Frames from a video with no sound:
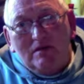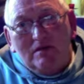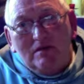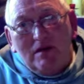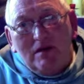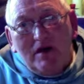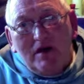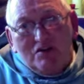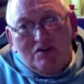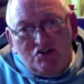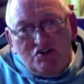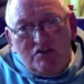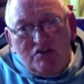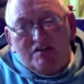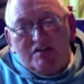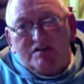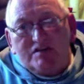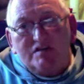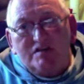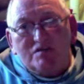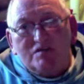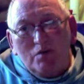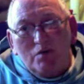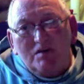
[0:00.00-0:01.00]
and
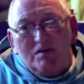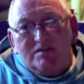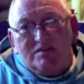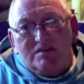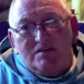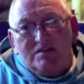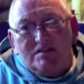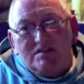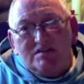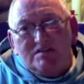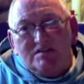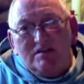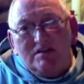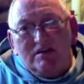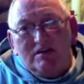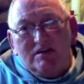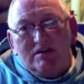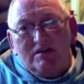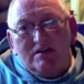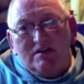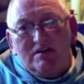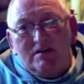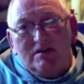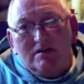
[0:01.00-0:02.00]
Jesus was in the
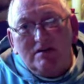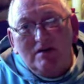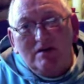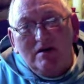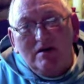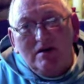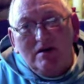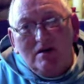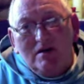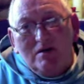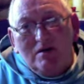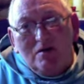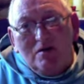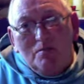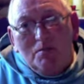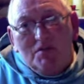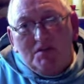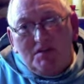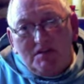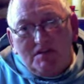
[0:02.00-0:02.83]
scene. But